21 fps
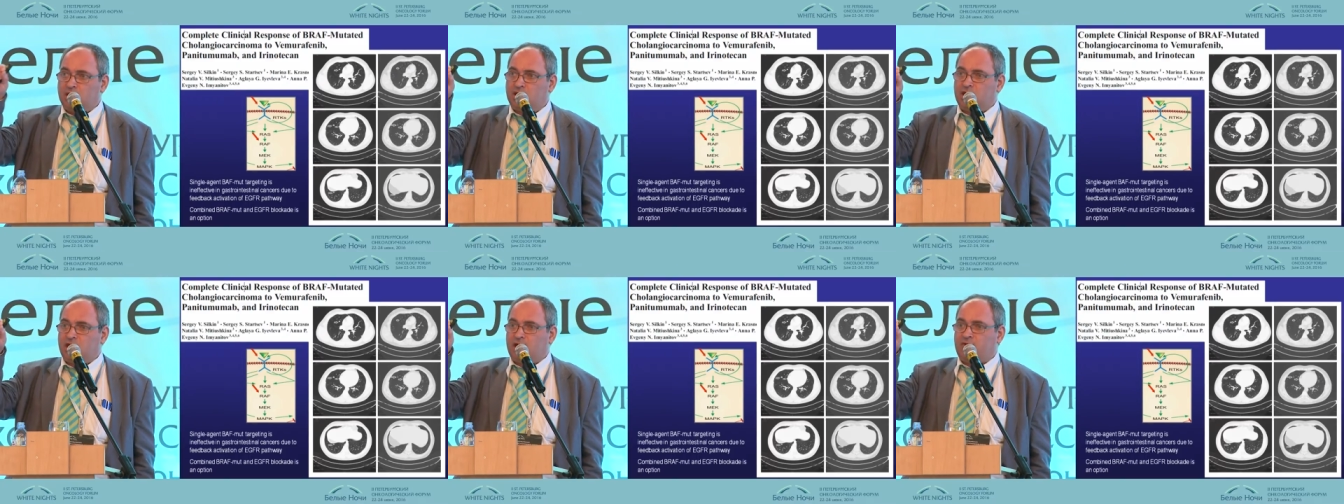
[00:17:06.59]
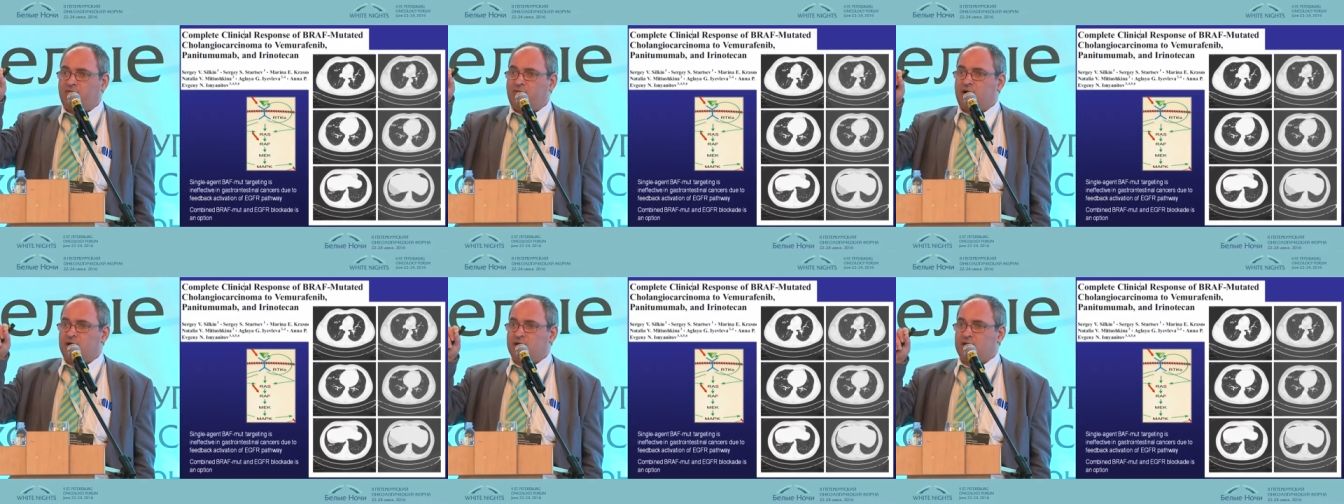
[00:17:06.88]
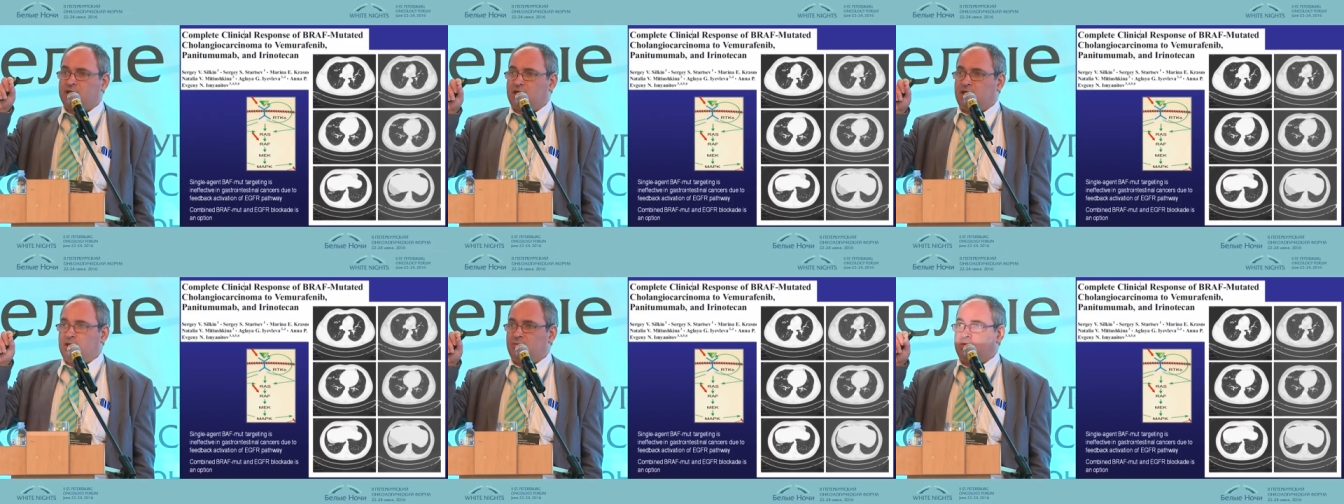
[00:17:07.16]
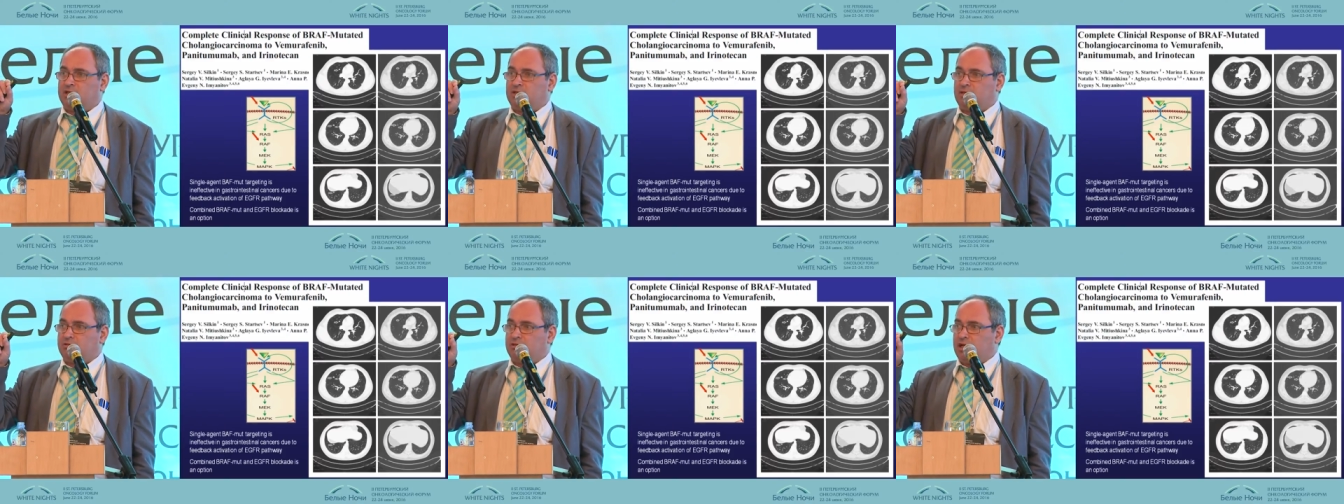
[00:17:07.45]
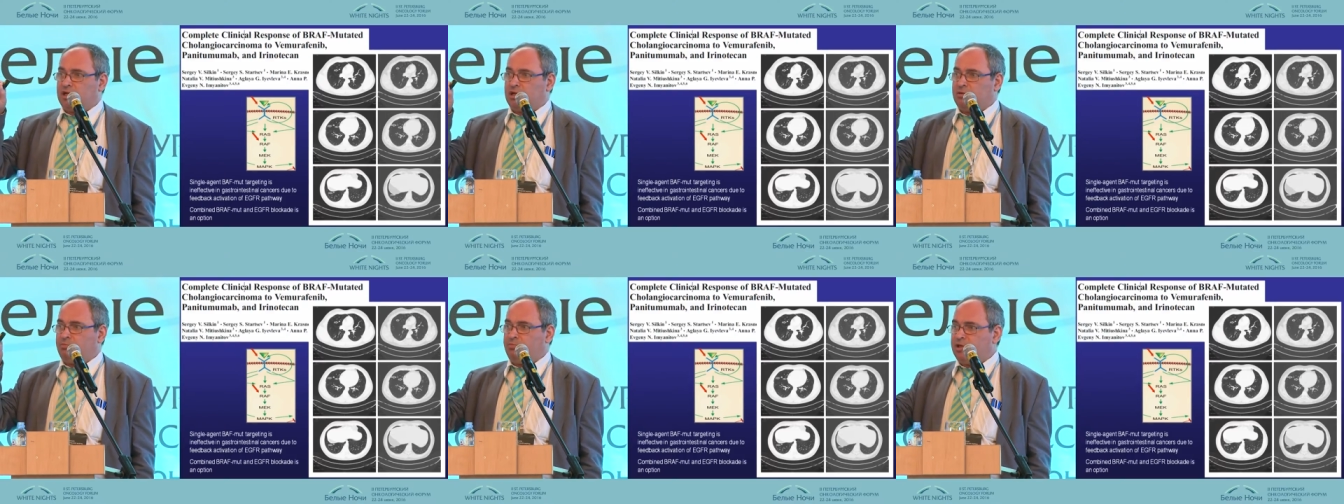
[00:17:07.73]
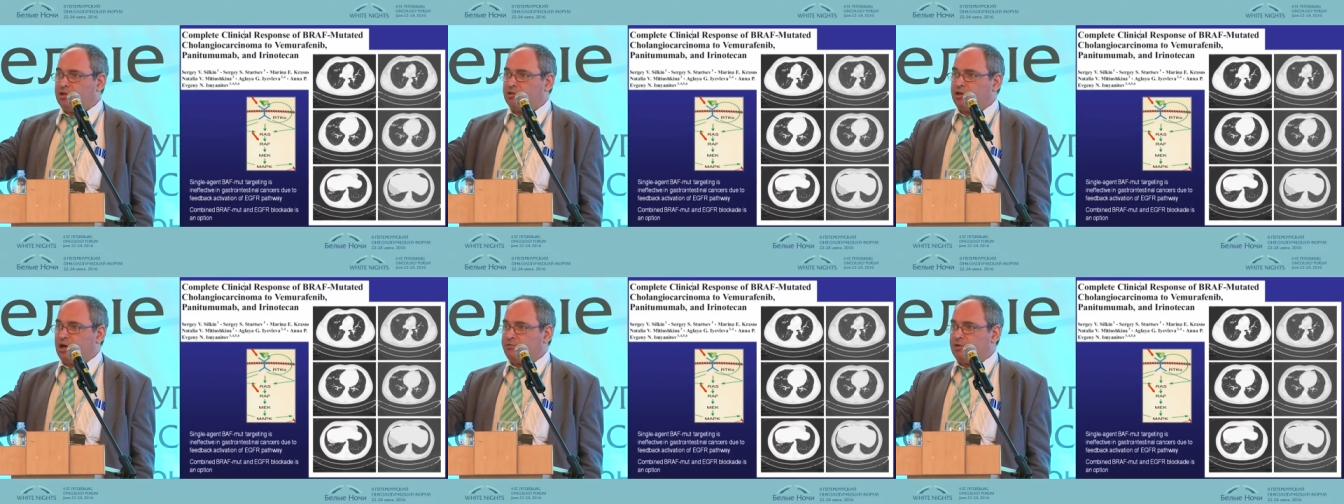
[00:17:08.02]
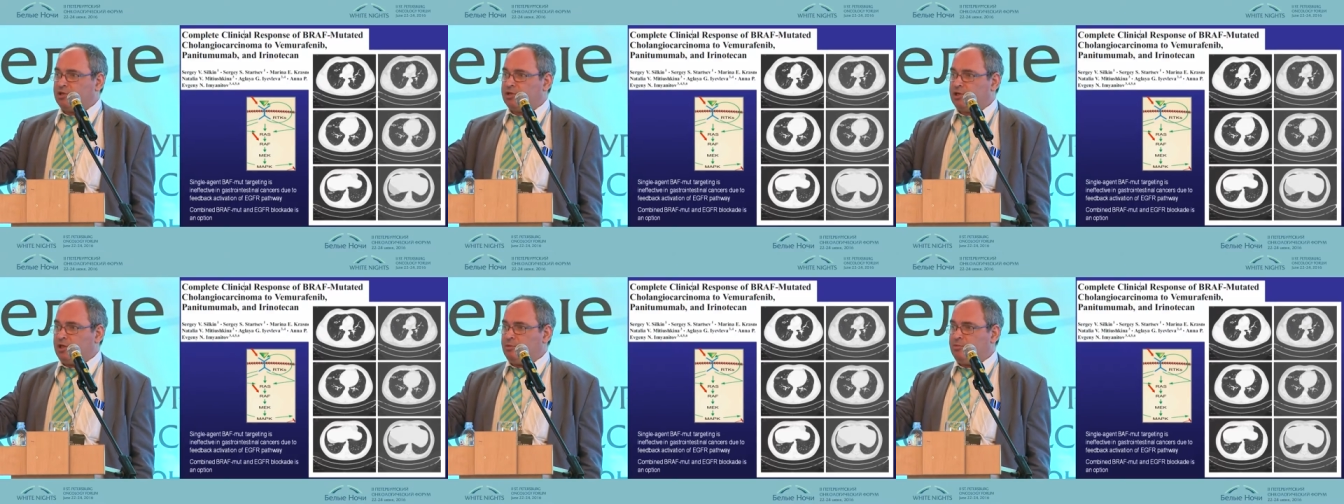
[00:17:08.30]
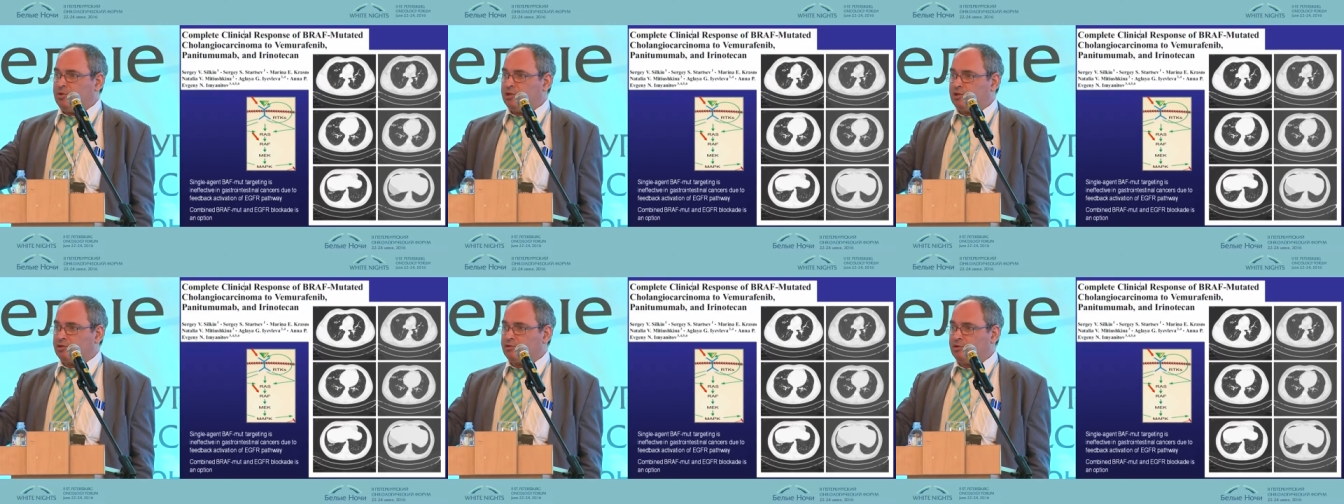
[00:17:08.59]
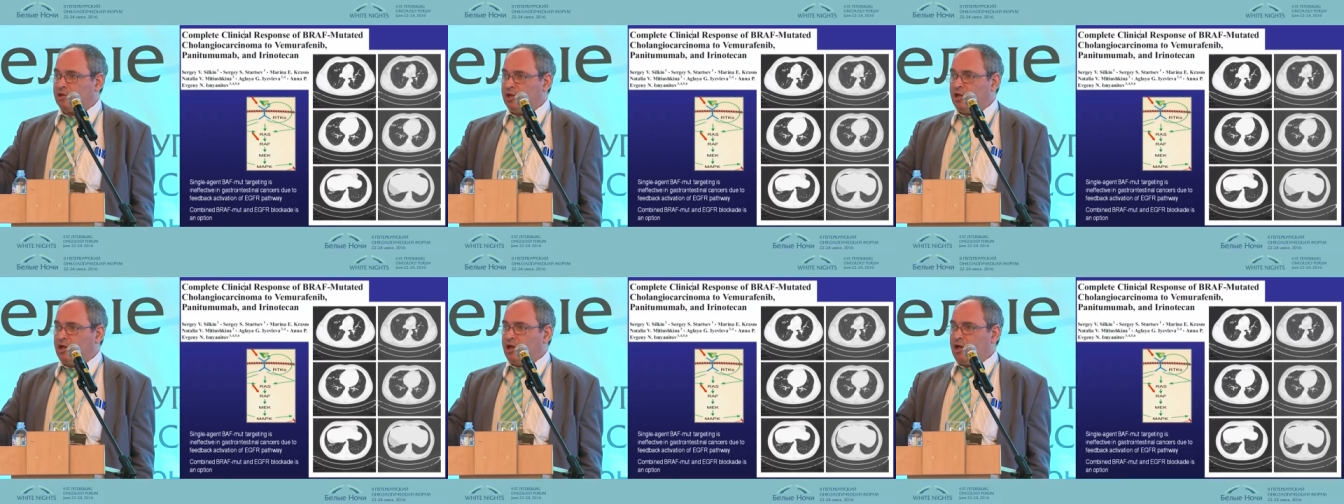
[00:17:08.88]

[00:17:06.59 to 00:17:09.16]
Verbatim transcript: G F R inhibitor and B RAF inhibitor,